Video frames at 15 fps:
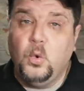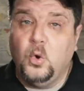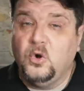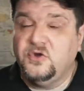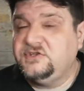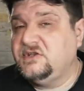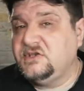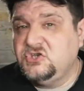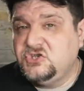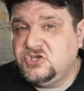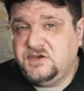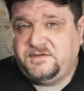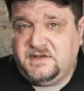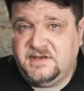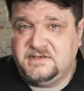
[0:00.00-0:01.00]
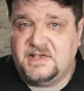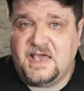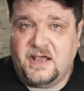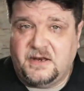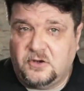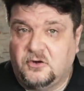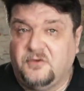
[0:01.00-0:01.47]
who was the chief
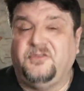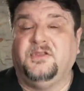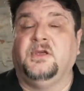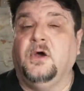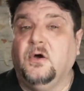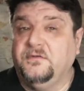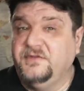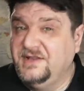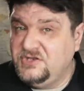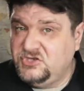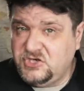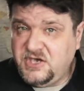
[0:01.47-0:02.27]
designer of the